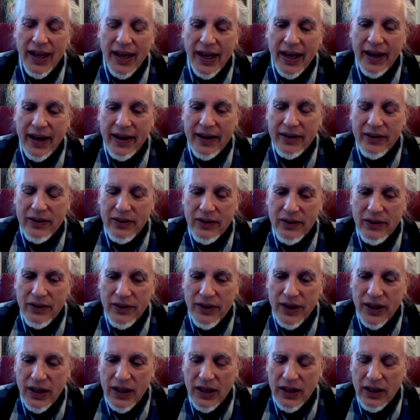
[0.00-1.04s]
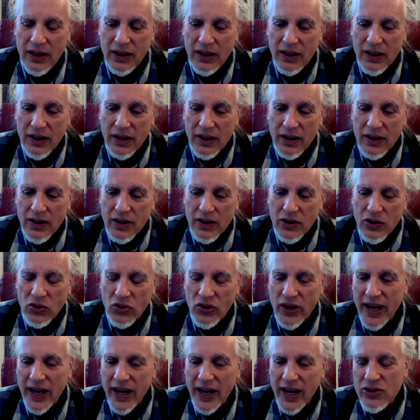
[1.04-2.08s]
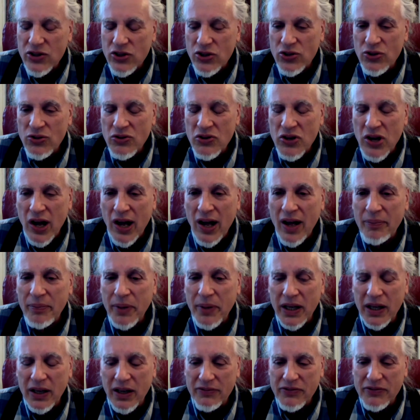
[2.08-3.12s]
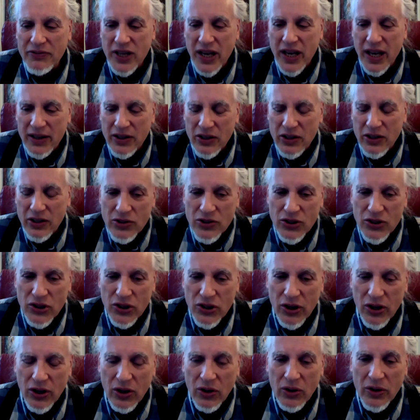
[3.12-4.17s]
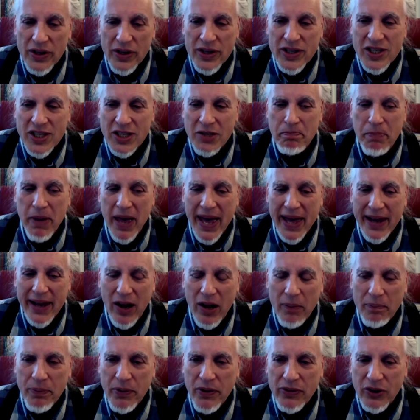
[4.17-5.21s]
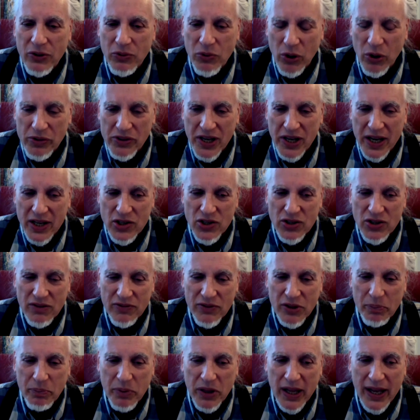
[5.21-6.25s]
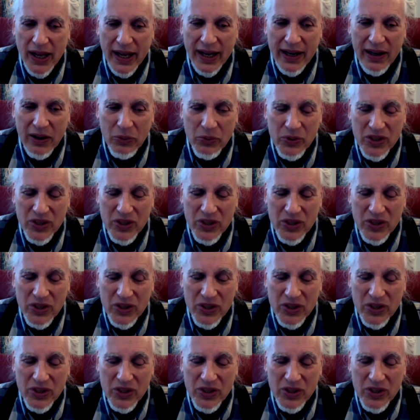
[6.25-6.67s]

And the great tsunami of 10 years ago sped up the rotation of the planet,